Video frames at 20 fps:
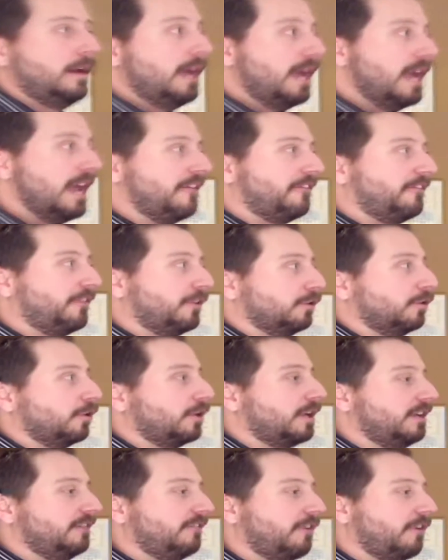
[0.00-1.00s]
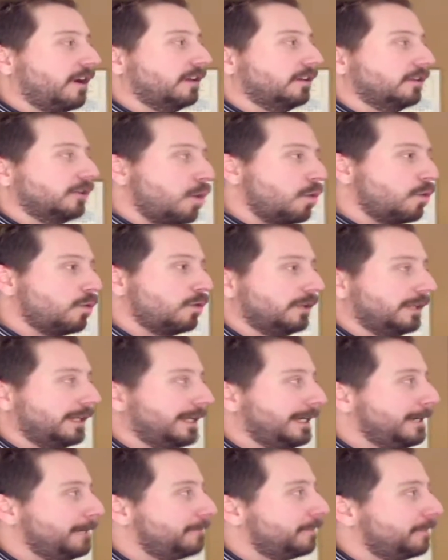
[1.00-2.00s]
Yeah. If you're looking very
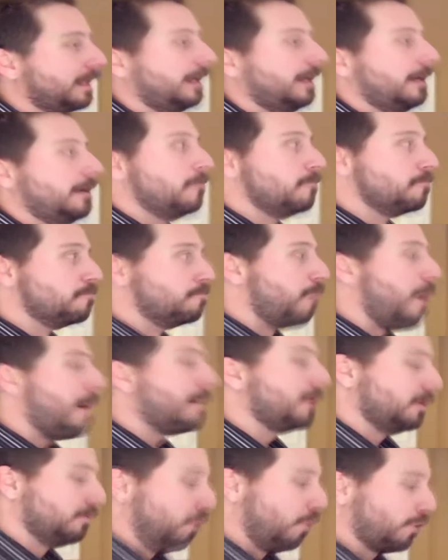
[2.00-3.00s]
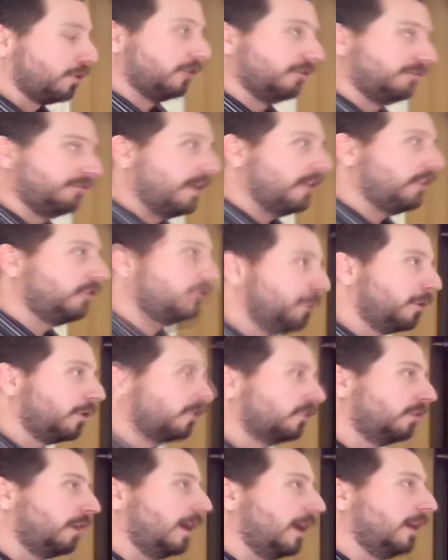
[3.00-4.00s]
locally, probably more your
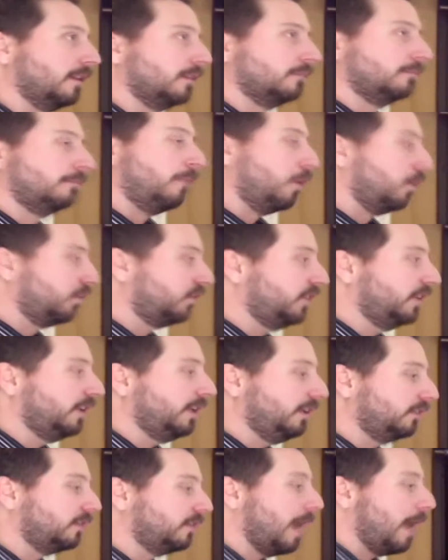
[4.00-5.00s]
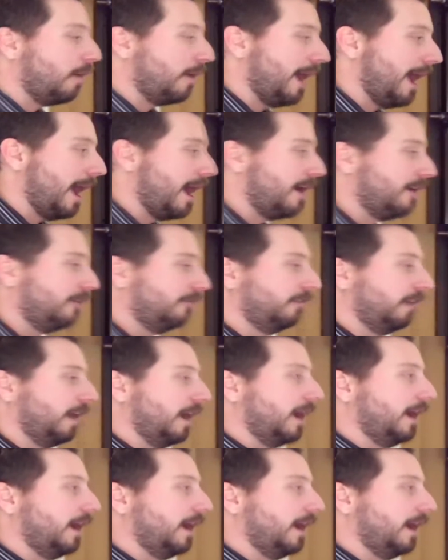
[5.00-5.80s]
Facebooks. Most cities now have